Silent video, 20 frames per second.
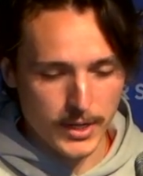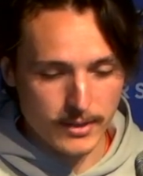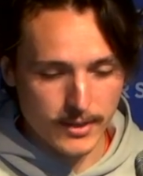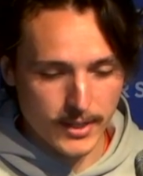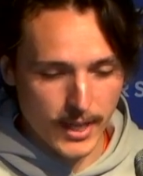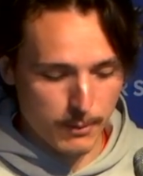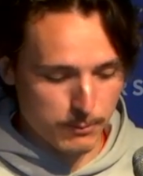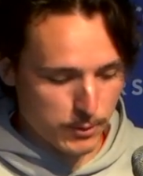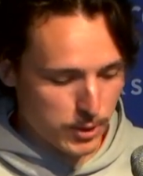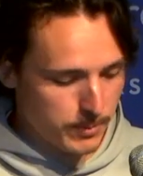The
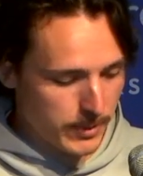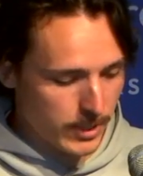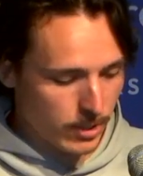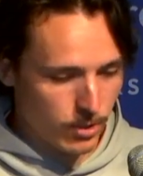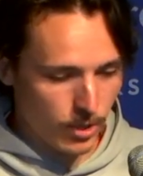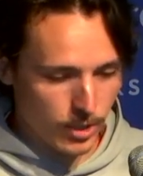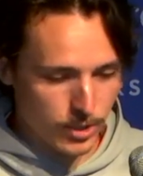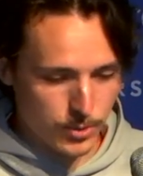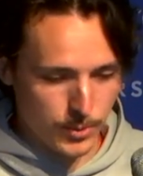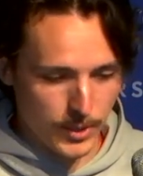mspell
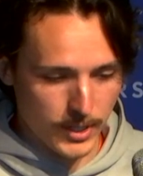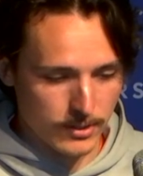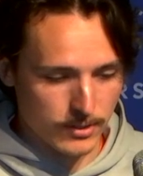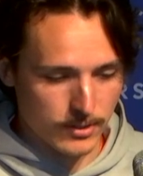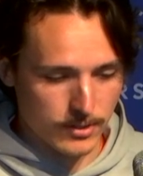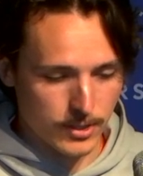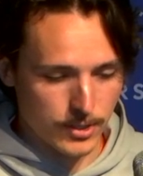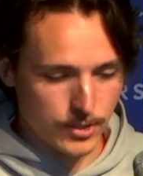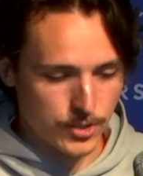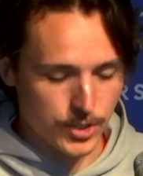contract is
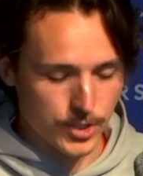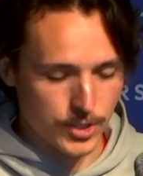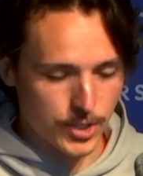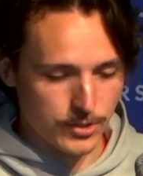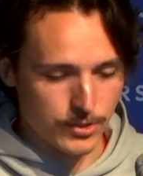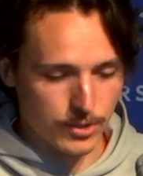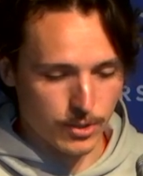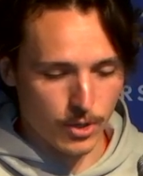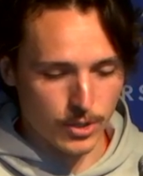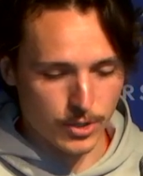literally just
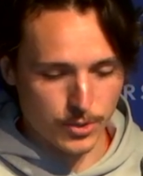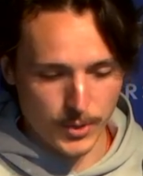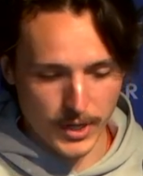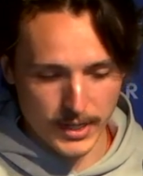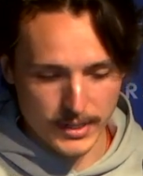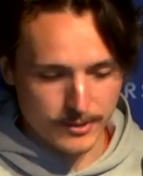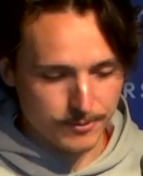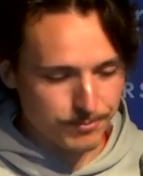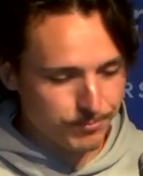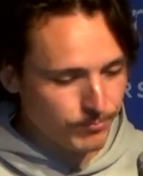a
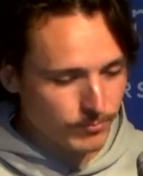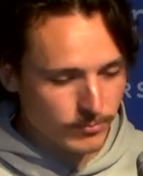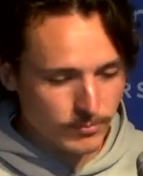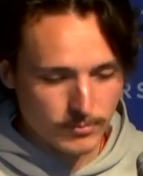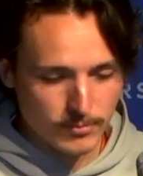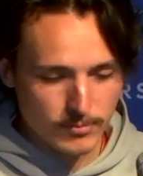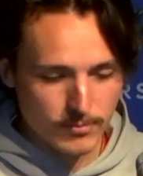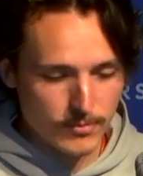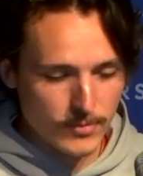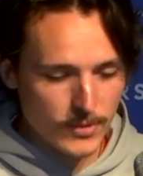contract
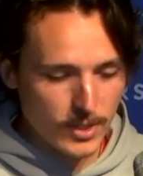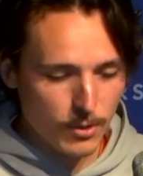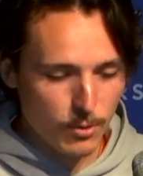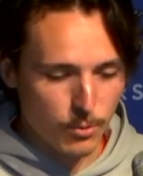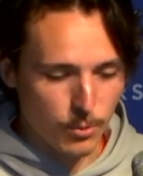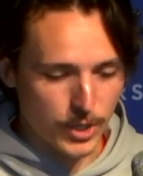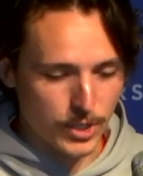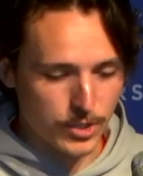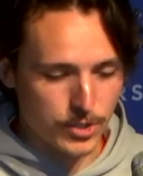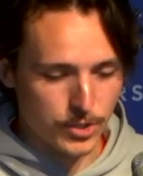
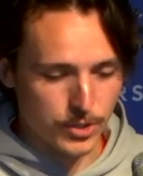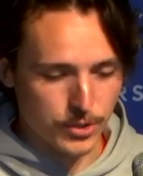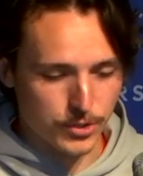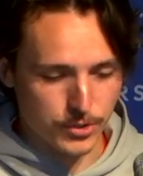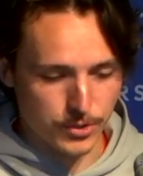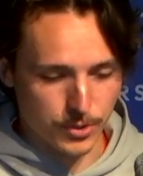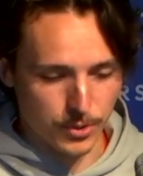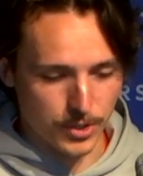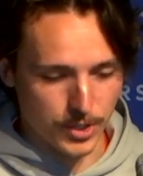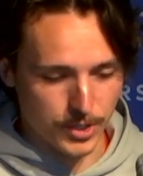which
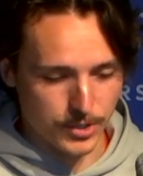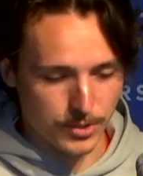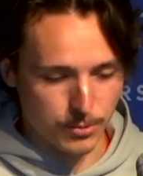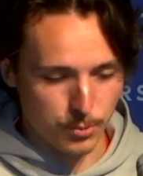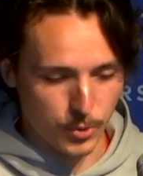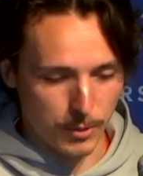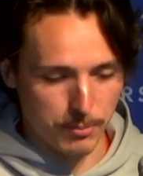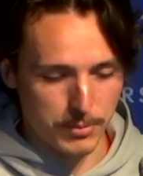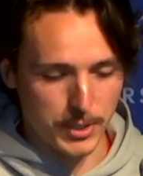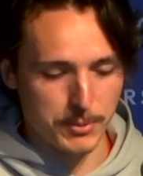stores
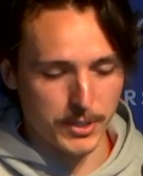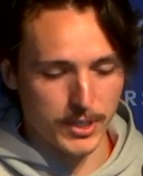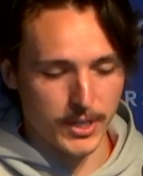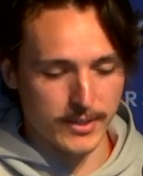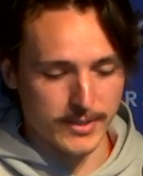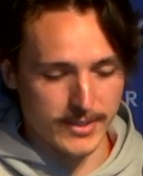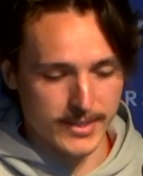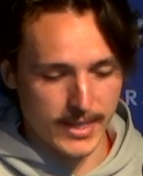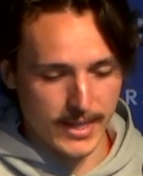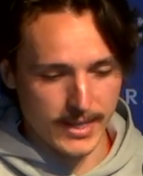where people can
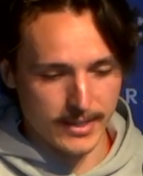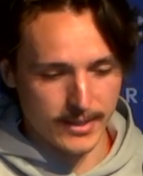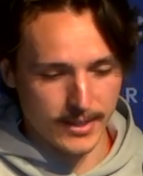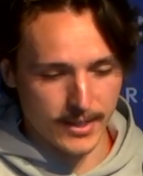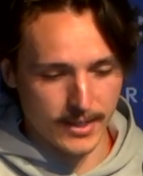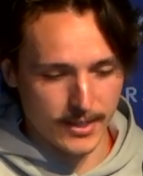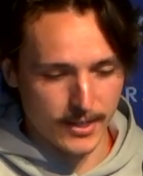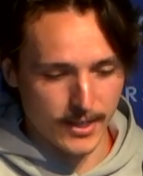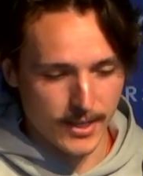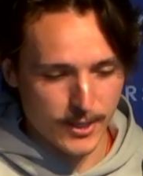stake
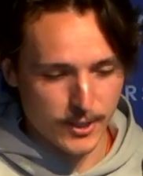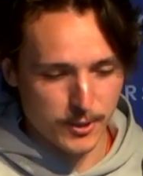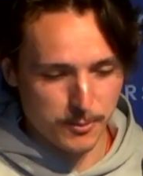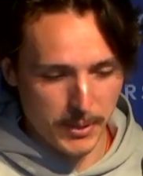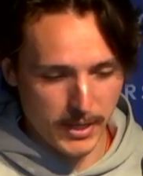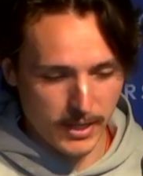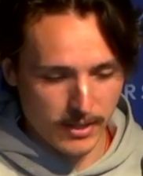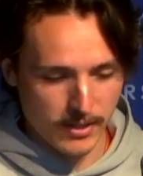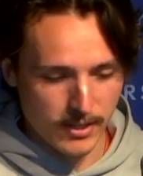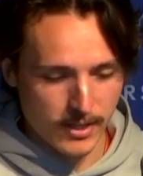their
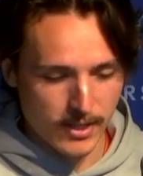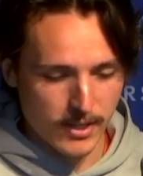spell.